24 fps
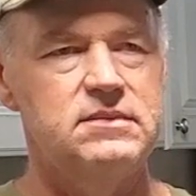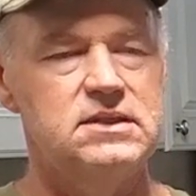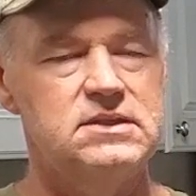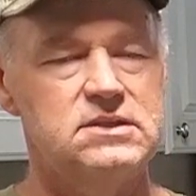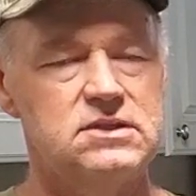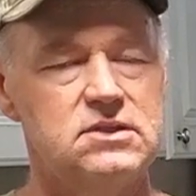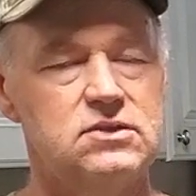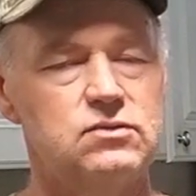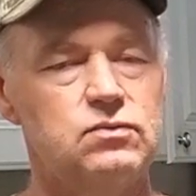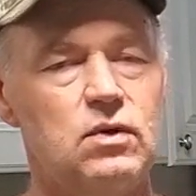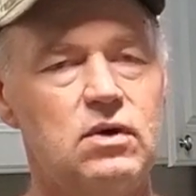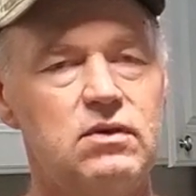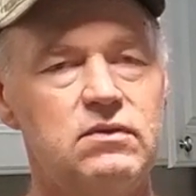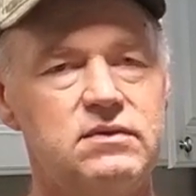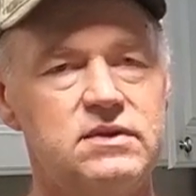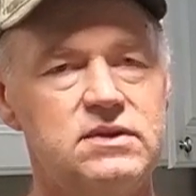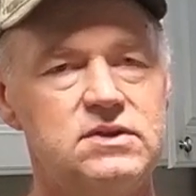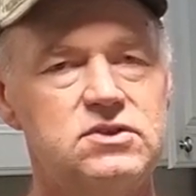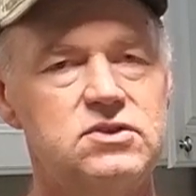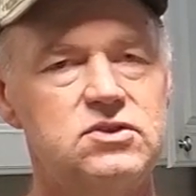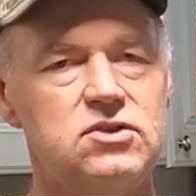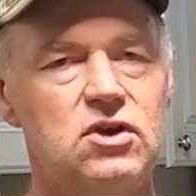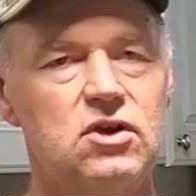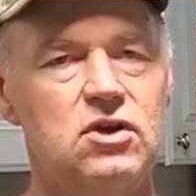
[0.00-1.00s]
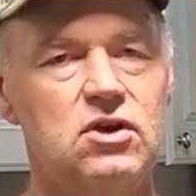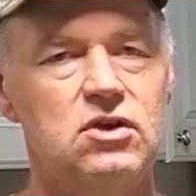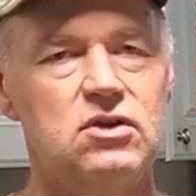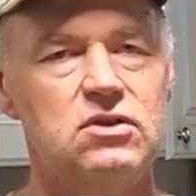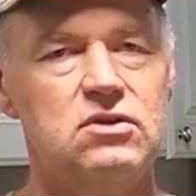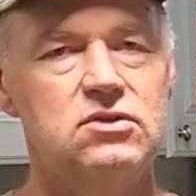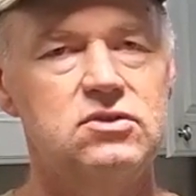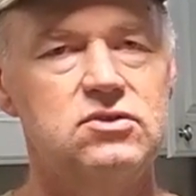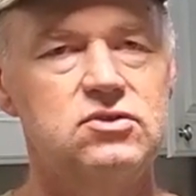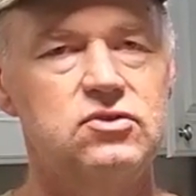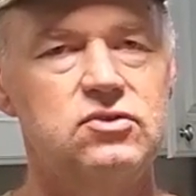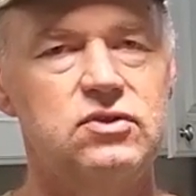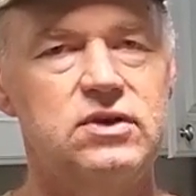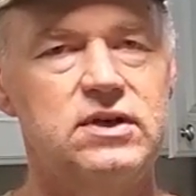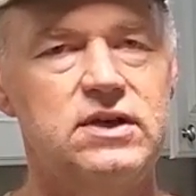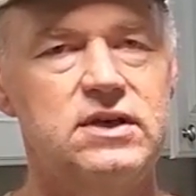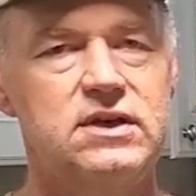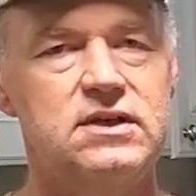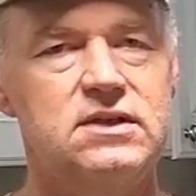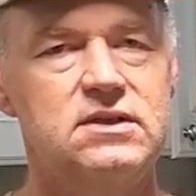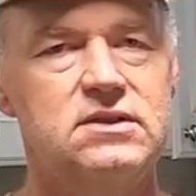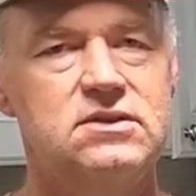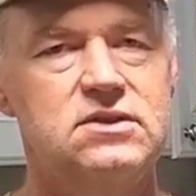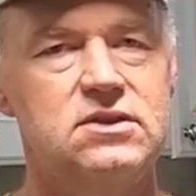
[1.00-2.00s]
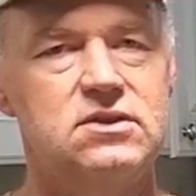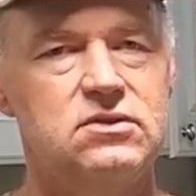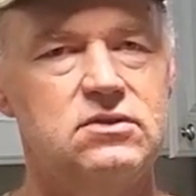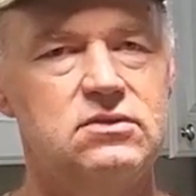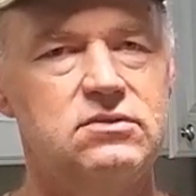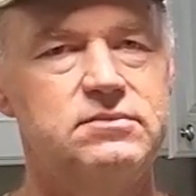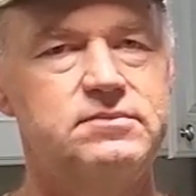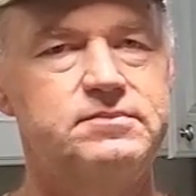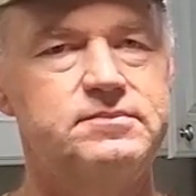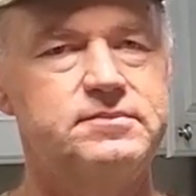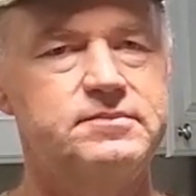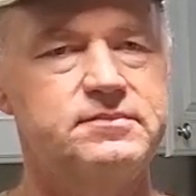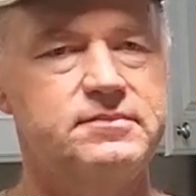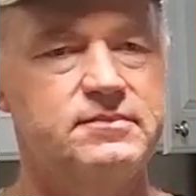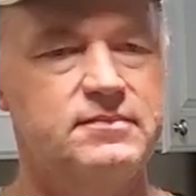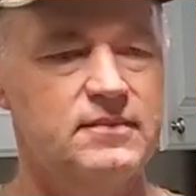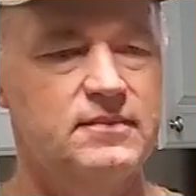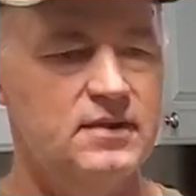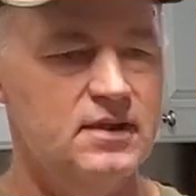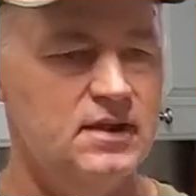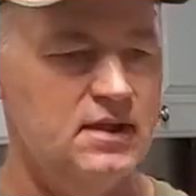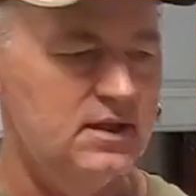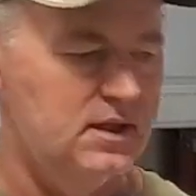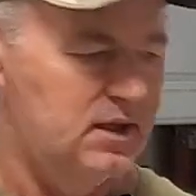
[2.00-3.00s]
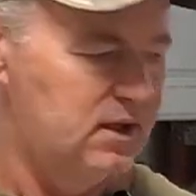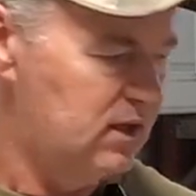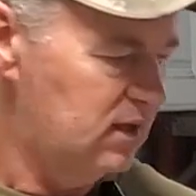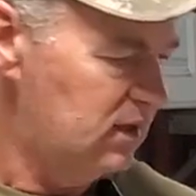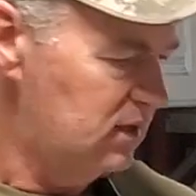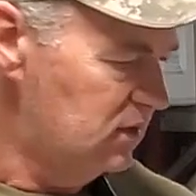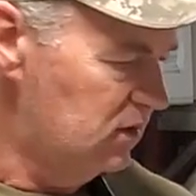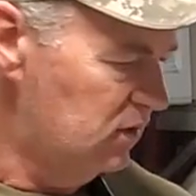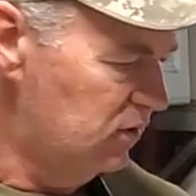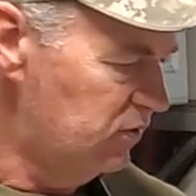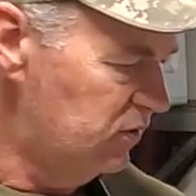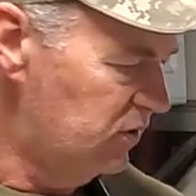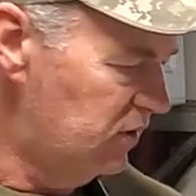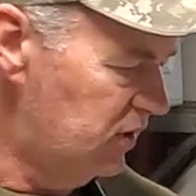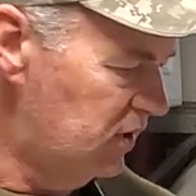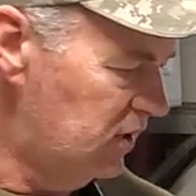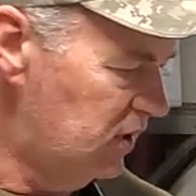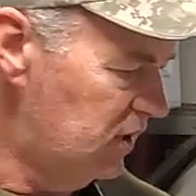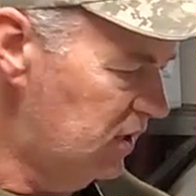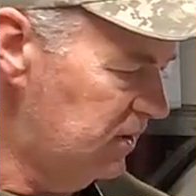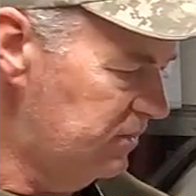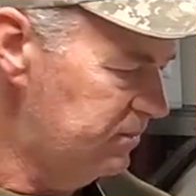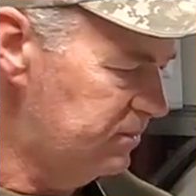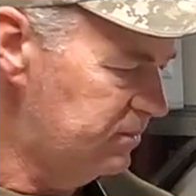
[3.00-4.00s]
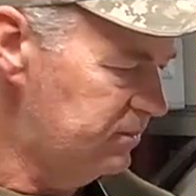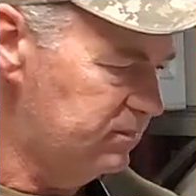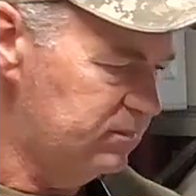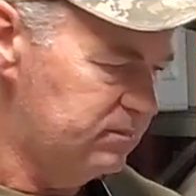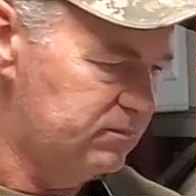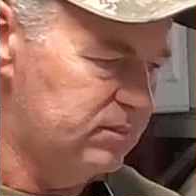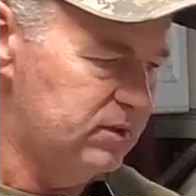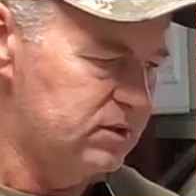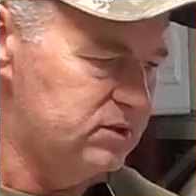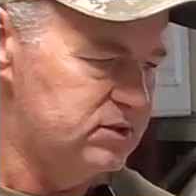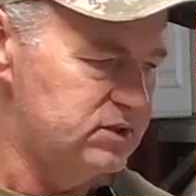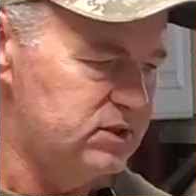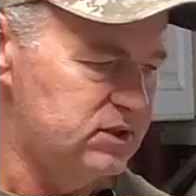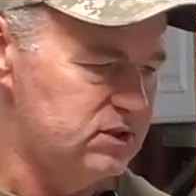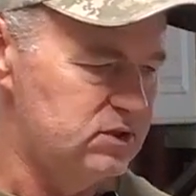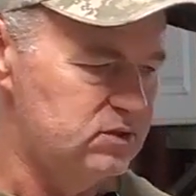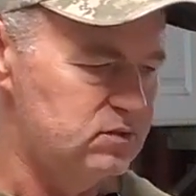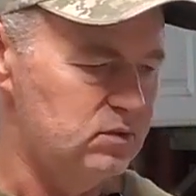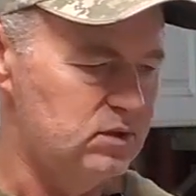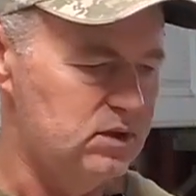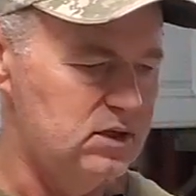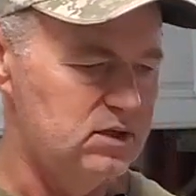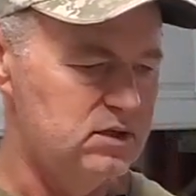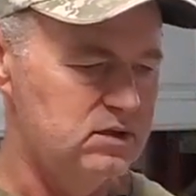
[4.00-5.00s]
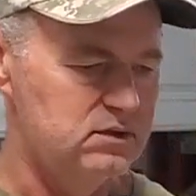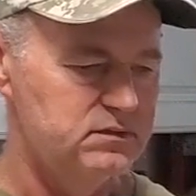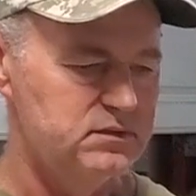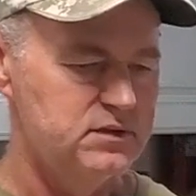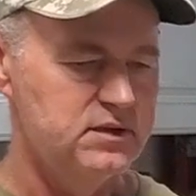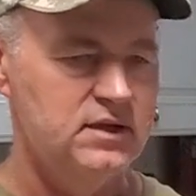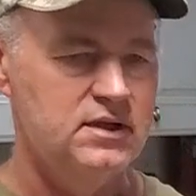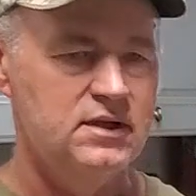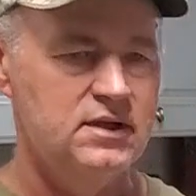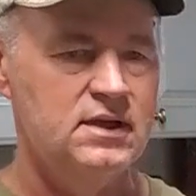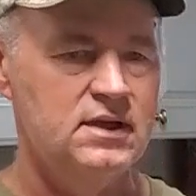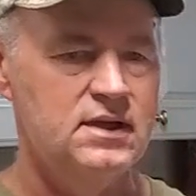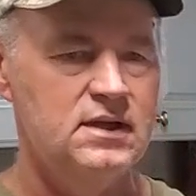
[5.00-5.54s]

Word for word: it's a 12-inch tall tree, so loaded it up, punched in 12,